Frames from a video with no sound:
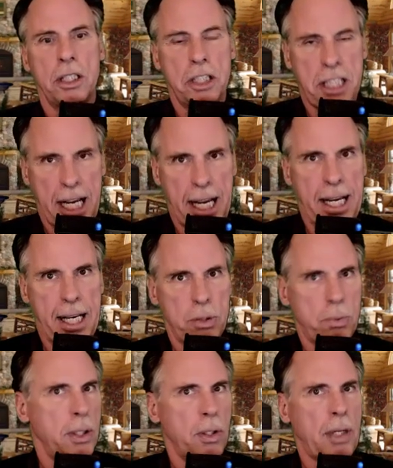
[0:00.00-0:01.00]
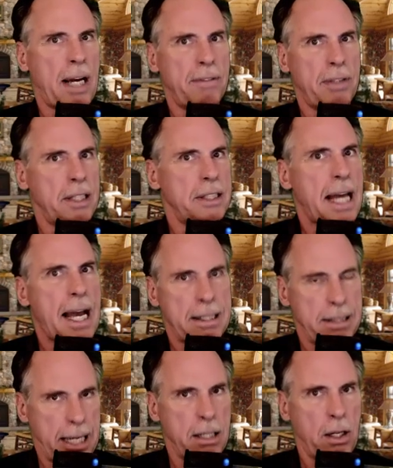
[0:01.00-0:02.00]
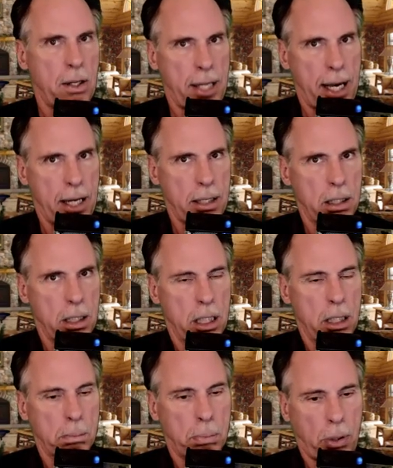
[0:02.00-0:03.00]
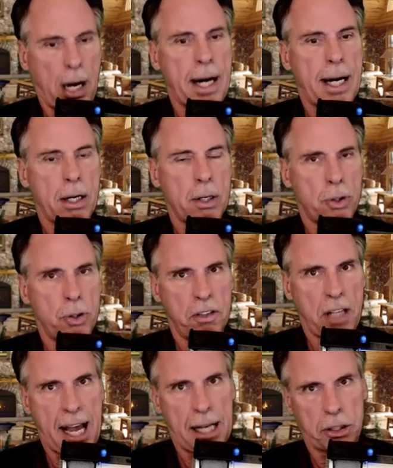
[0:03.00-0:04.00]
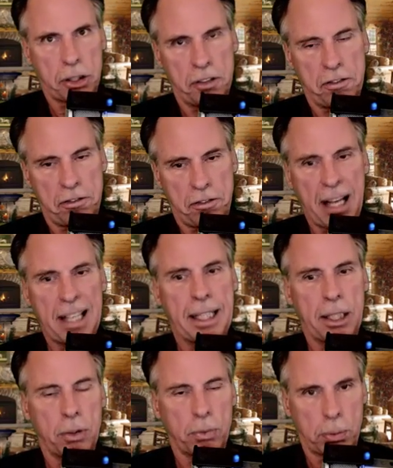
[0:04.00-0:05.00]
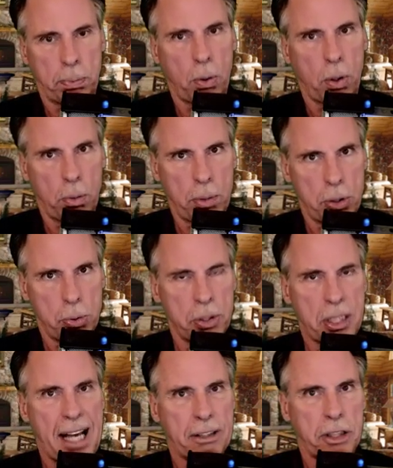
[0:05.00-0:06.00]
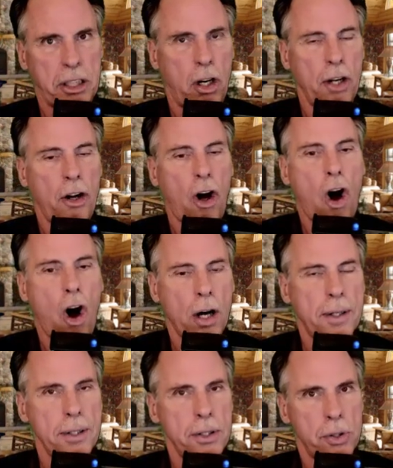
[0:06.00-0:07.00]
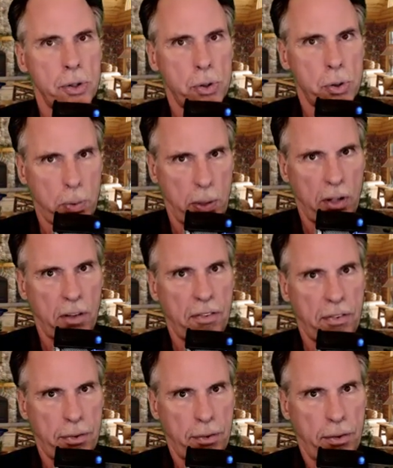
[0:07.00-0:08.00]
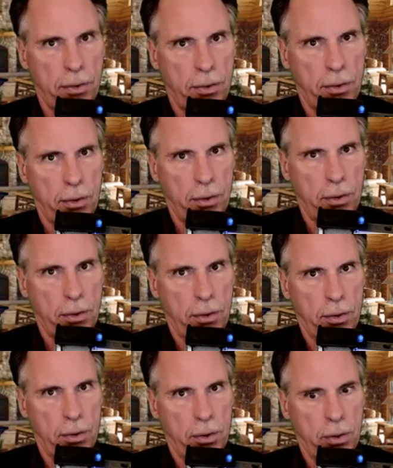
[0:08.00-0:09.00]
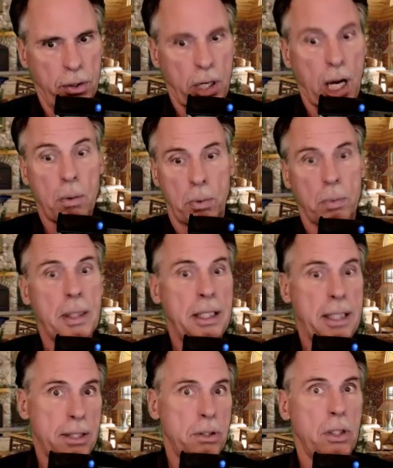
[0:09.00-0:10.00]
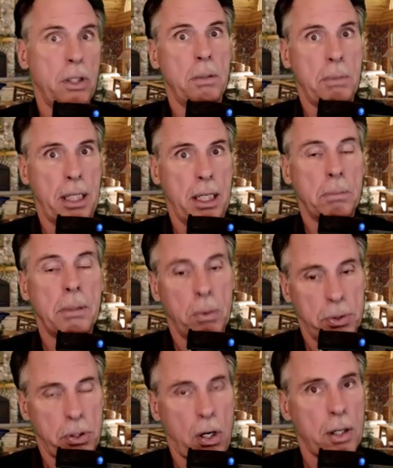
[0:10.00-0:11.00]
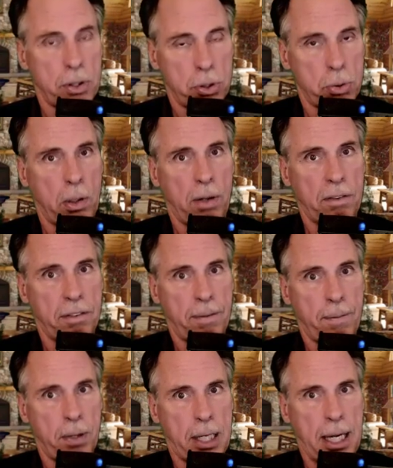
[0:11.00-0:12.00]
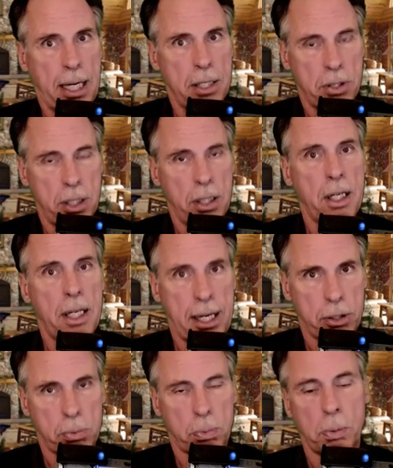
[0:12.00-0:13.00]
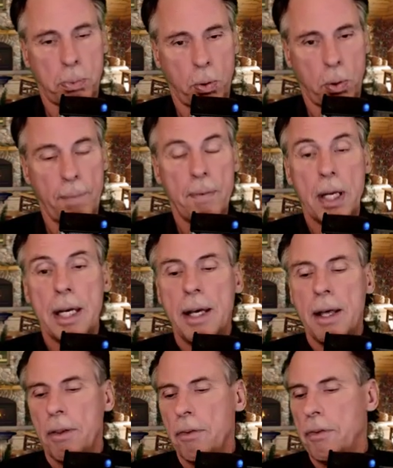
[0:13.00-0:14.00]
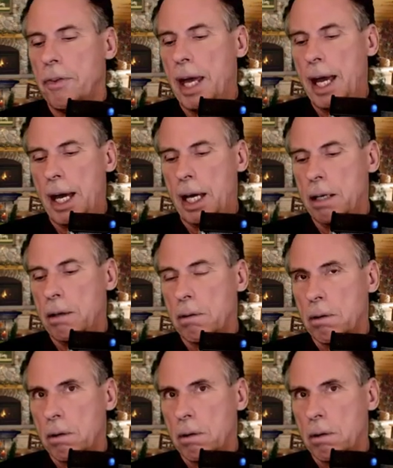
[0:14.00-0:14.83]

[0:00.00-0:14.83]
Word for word: days, we don't have the exact date on that, prior to actually filing the report, which was actually on August 12th. I will read that to you in a minute, but it was August 12th. Okay, it's in the next report. Then,